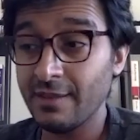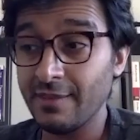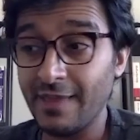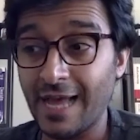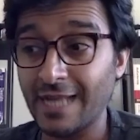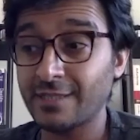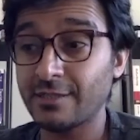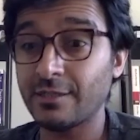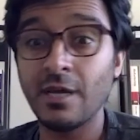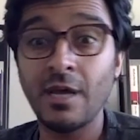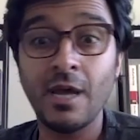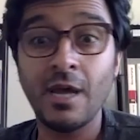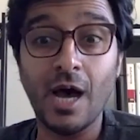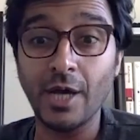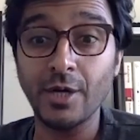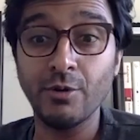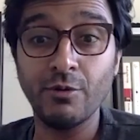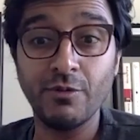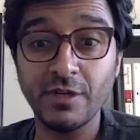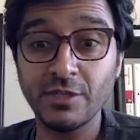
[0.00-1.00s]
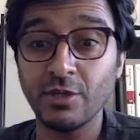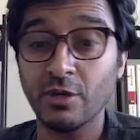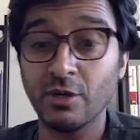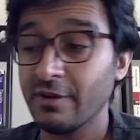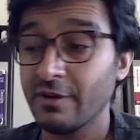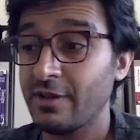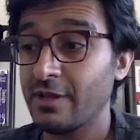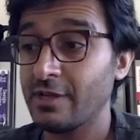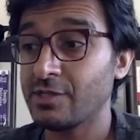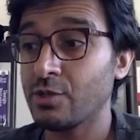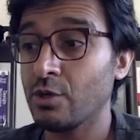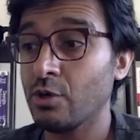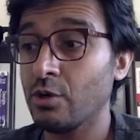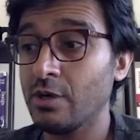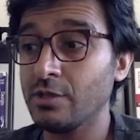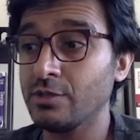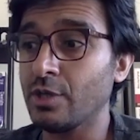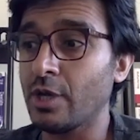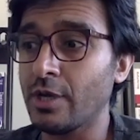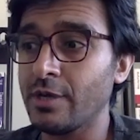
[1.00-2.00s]
That's I do this over there. So
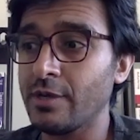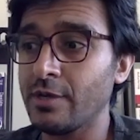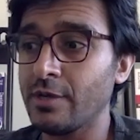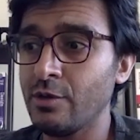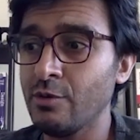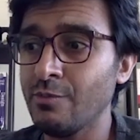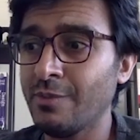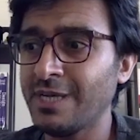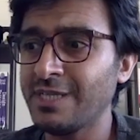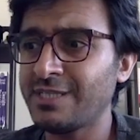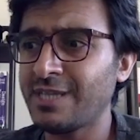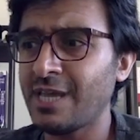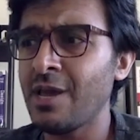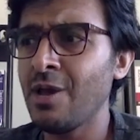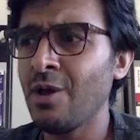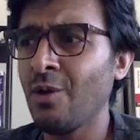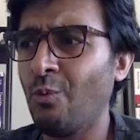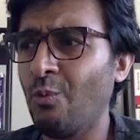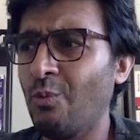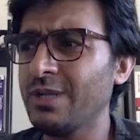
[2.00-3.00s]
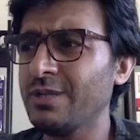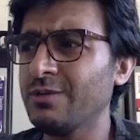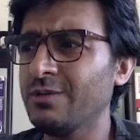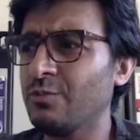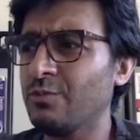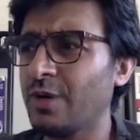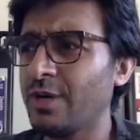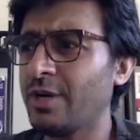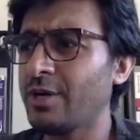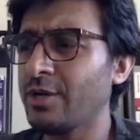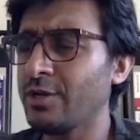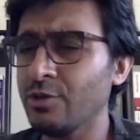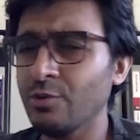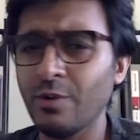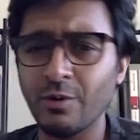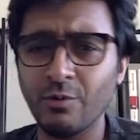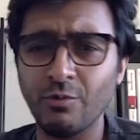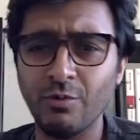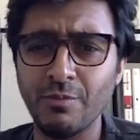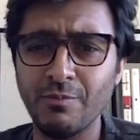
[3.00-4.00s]
you might say, what are you
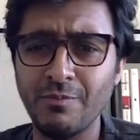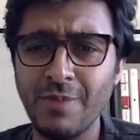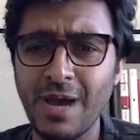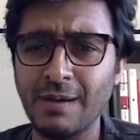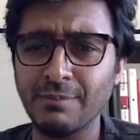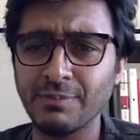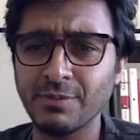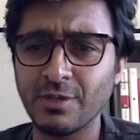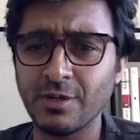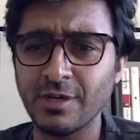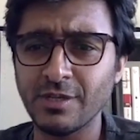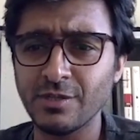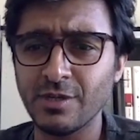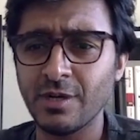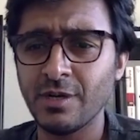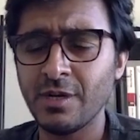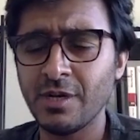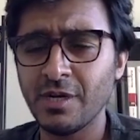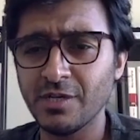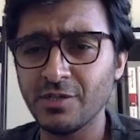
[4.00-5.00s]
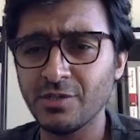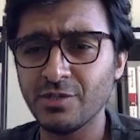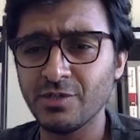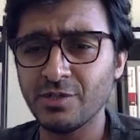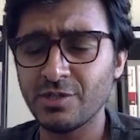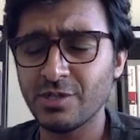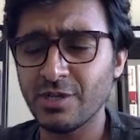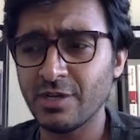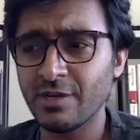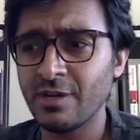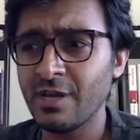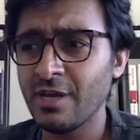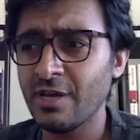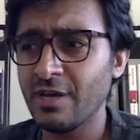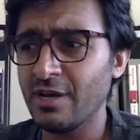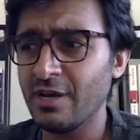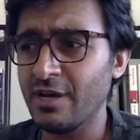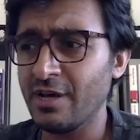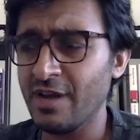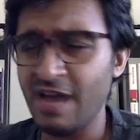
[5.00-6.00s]
doing with maps? Or is it just
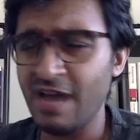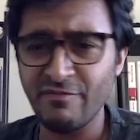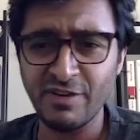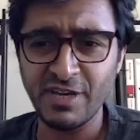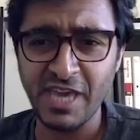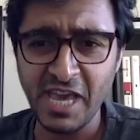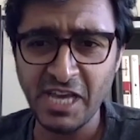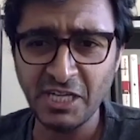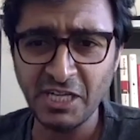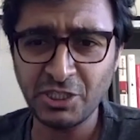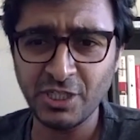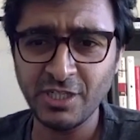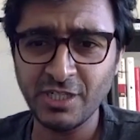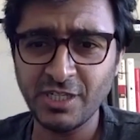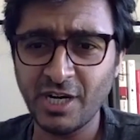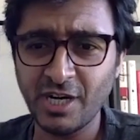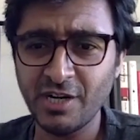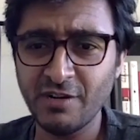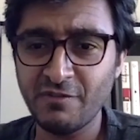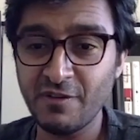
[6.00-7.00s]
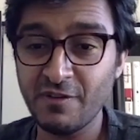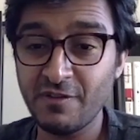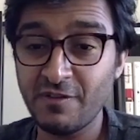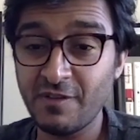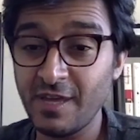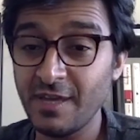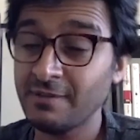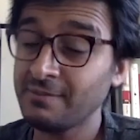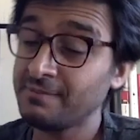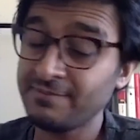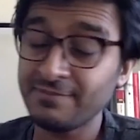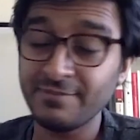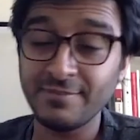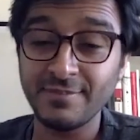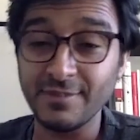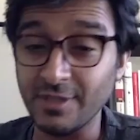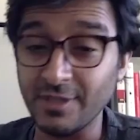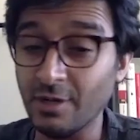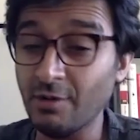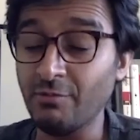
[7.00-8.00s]
a navigation kind of a thing?
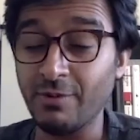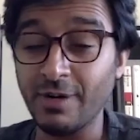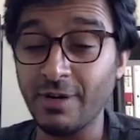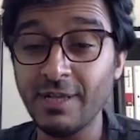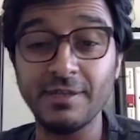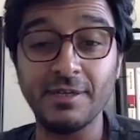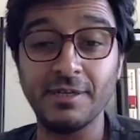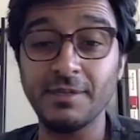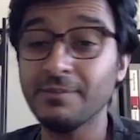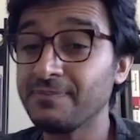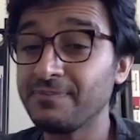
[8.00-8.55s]
No, really.